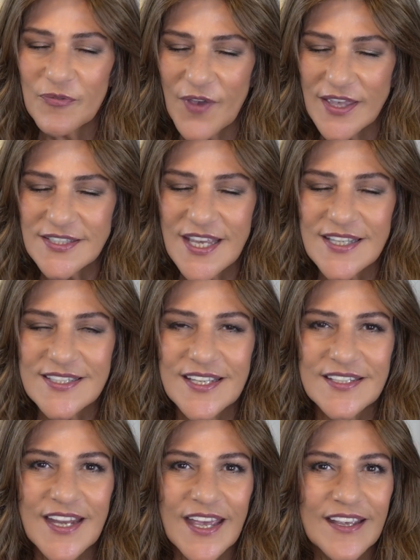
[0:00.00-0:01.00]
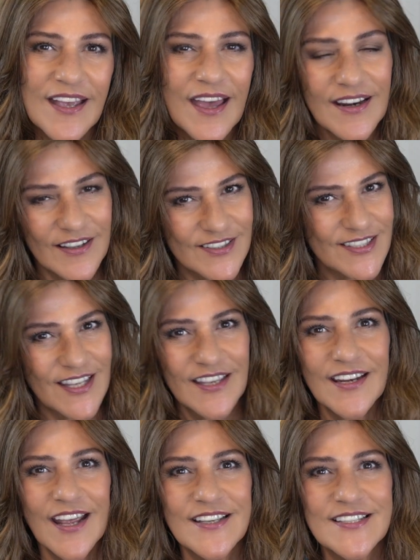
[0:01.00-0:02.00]
fantastic day, and I'll see you
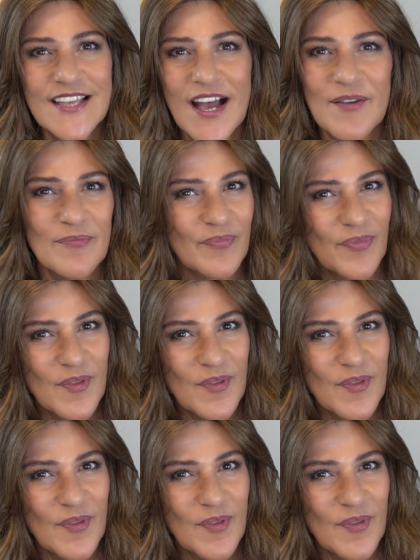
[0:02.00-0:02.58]
next time.